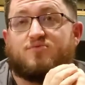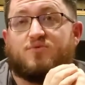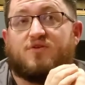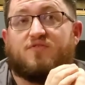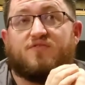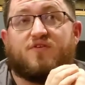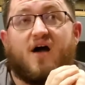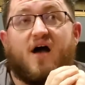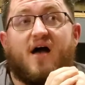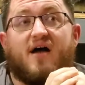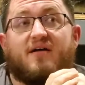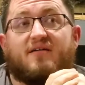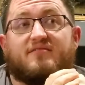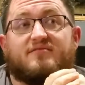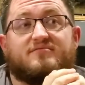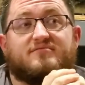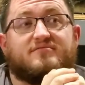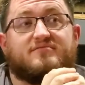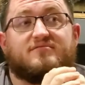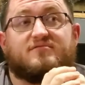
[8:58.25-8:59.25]
We've got
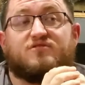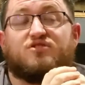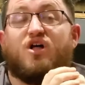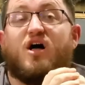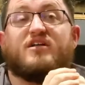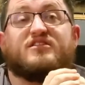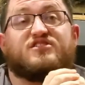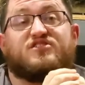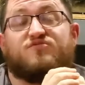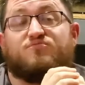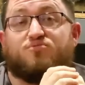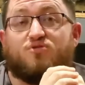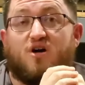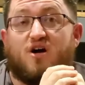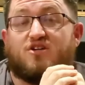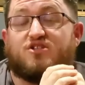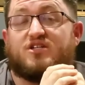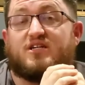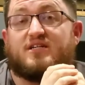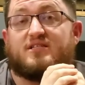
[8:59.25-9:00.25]
lots of
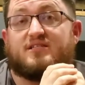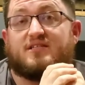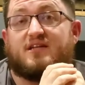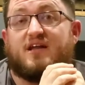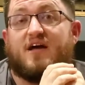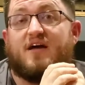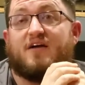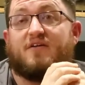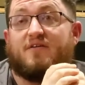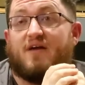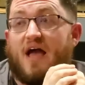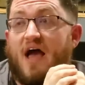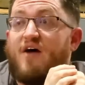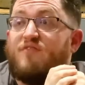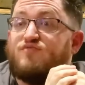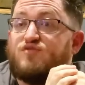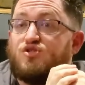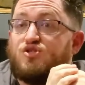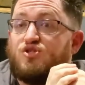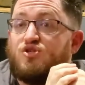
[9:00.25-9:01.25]
projects that I
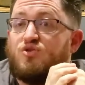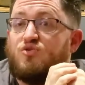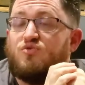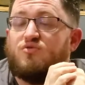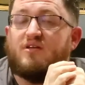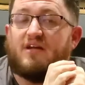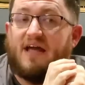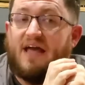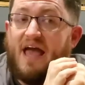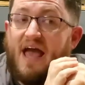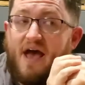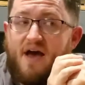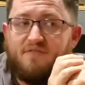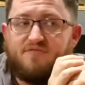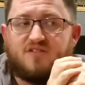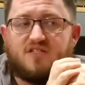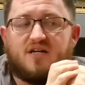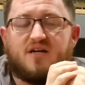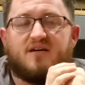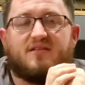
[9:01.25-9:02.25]
have to do, that I
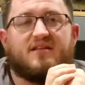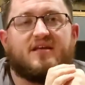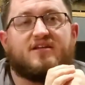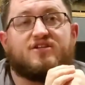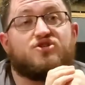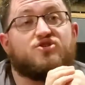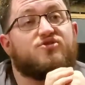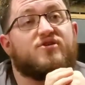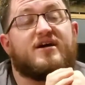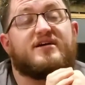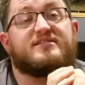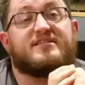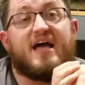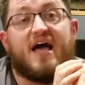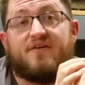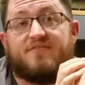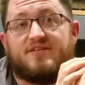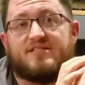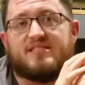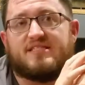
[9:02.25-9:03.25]
have done, that you guys
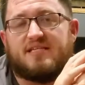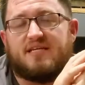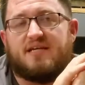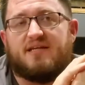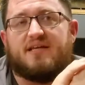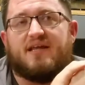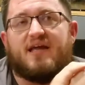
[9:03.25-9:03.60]
haven't seen